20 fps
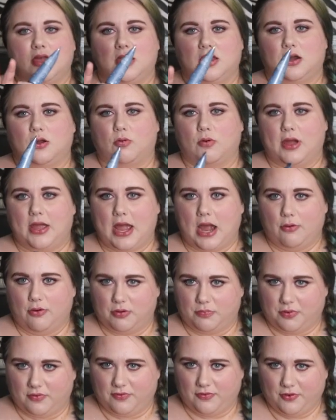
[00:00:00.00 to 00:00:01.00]
in a way I
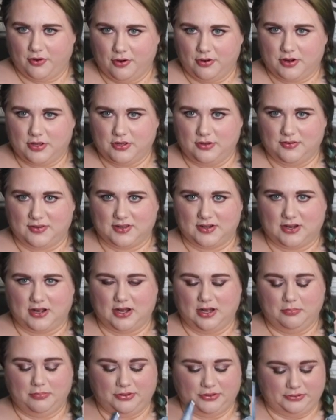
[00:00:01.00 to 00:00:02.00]
would prefer to use it
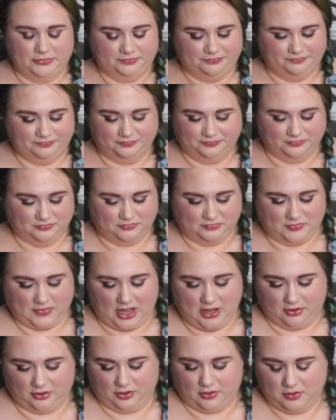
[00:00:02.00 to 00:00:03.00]
up.
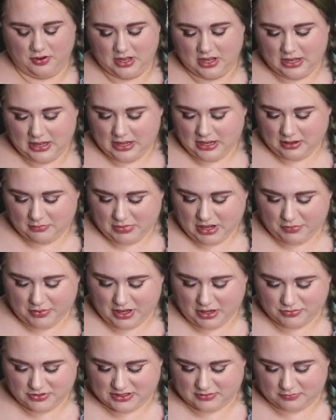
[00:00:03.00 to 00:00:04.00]
I don't know. Maybe I'm